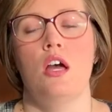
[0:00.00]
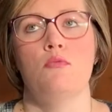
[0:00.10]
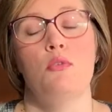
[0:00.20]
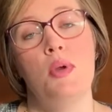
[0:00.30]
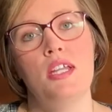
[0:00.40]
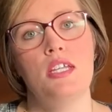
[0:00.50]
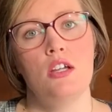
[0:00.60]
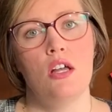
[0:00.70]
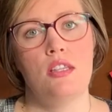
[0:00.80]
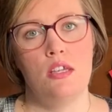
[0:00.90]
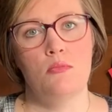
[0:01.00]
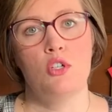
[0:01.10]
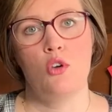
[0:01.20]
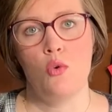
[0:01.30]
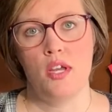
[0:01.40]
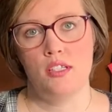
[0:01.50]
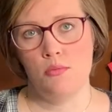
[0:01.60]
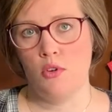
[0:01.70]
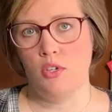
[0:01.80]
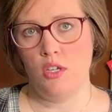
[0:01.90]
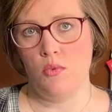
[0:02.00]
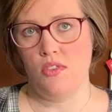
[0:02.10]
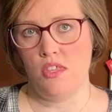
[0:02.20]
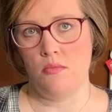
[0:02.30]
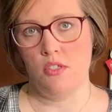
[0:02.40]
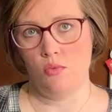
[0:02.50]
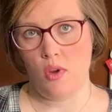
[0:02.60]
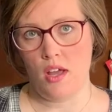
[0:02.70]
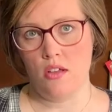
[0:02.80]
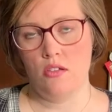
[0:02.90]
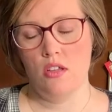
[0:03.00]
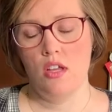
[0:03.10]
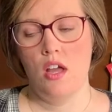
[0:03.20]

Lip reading: depending on them to quit smoking with them as well.